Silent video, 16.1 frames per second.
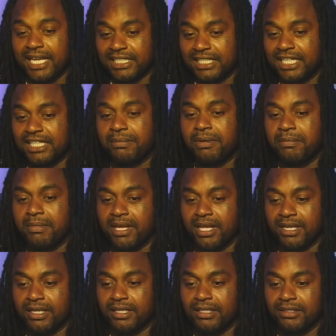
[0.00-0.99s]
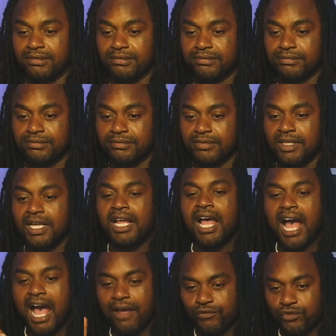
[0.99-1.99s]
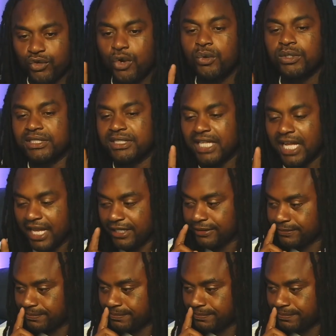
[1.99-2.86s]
actually get to be men. I've noticed that.